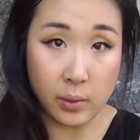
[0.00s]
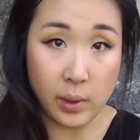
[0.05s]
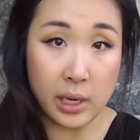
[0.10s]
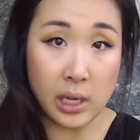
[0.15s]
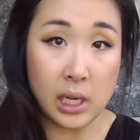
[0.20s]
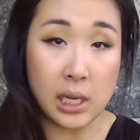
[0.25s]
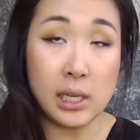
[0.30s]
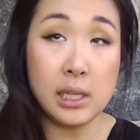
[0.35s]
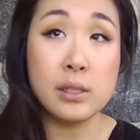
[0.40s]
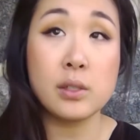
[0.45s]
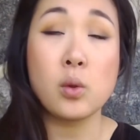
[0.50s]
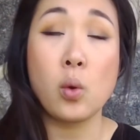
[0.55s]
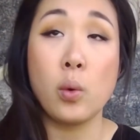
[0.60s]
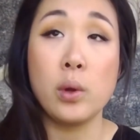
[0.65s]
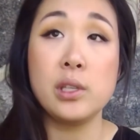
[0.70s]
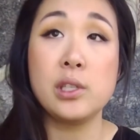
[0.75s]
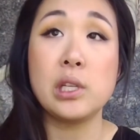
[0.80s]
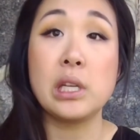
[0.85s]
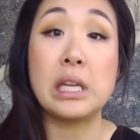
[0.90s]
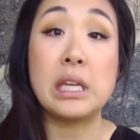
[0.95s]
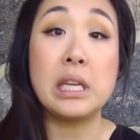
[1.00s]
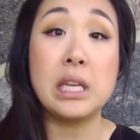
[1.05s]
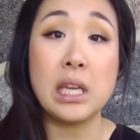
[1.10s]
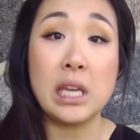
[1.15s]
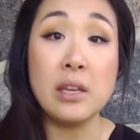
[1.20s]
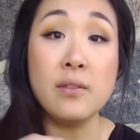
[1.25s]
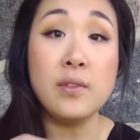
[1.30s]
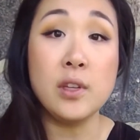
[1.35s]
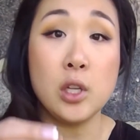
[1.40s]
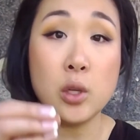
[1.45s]
and he is going to
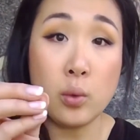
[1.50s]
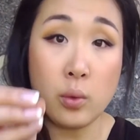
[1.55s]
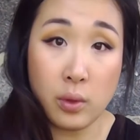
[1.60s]
give you